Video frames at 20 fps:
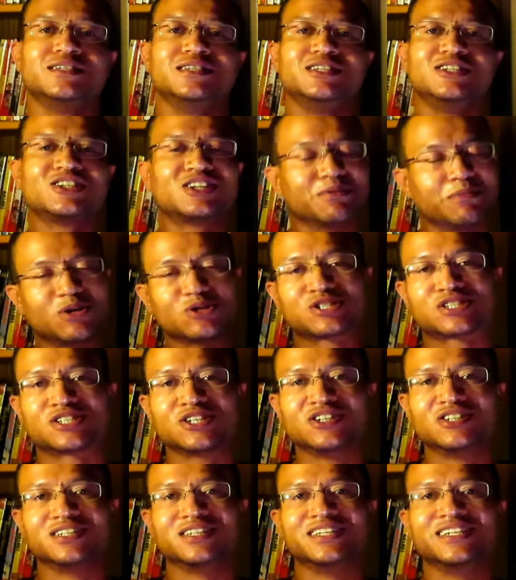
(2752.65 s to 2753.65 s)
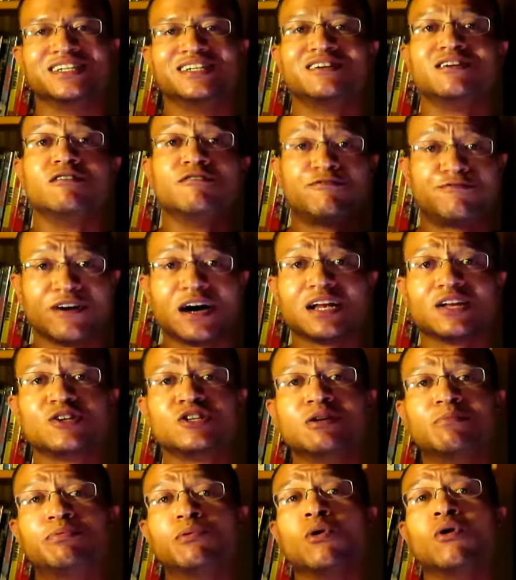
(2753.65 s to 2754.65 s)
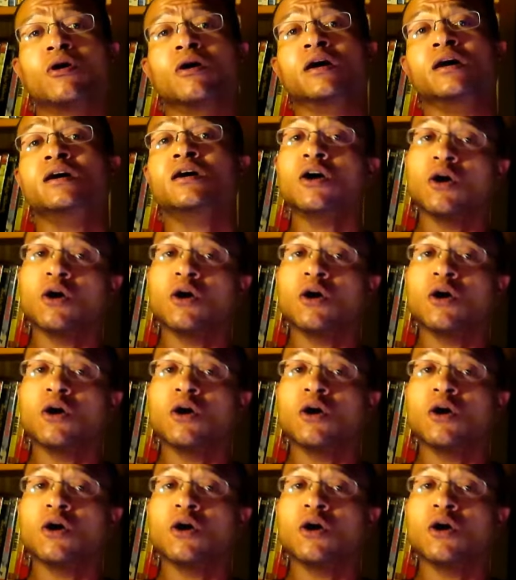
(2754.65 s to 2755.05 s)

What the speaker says: you can most certainly follow your boy